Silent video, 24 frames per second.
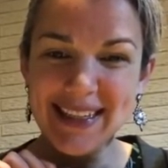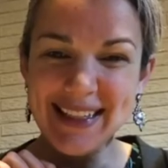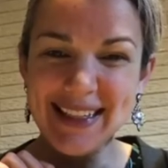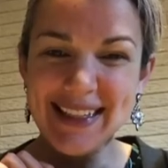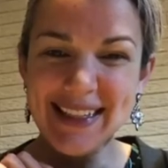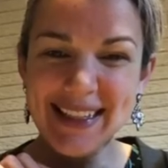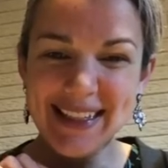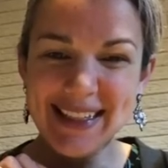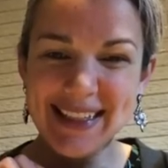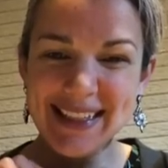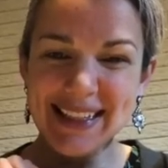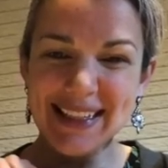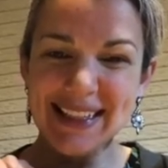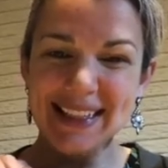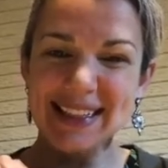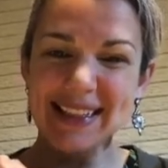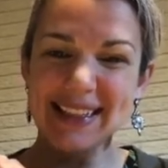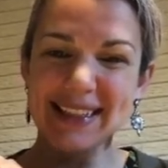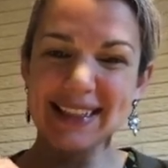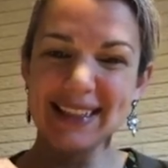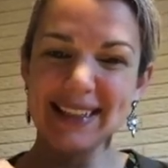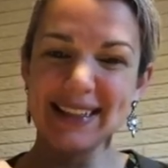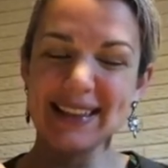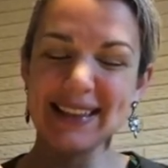
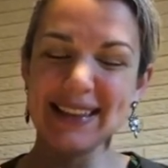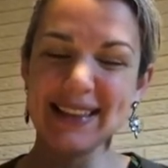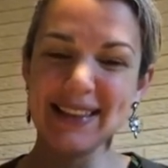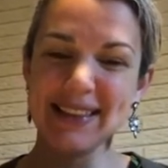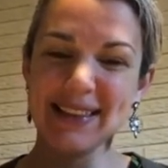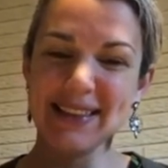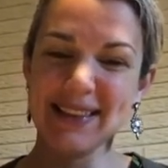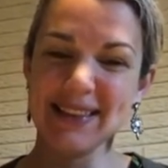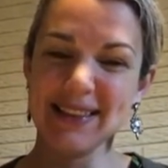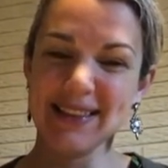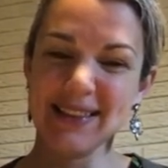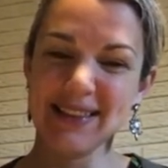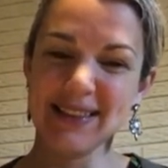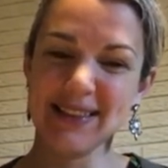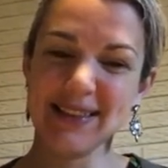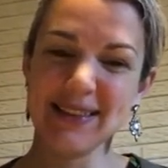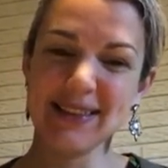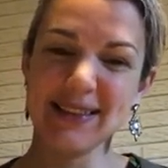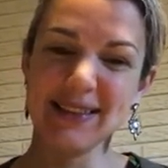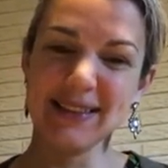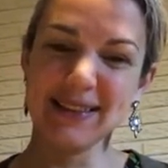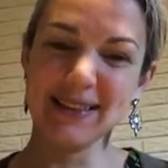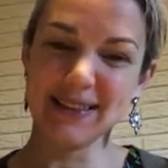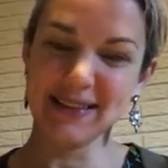
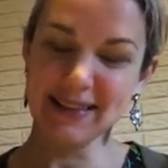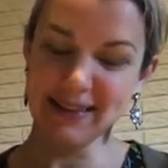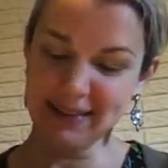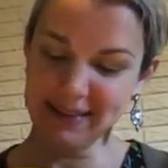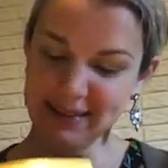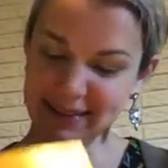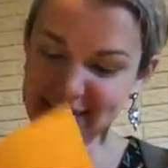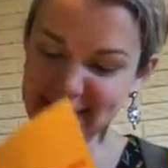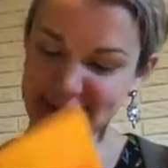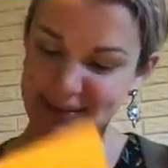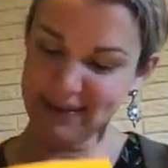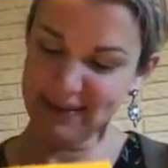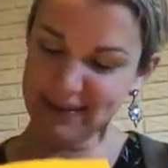Nothing is said.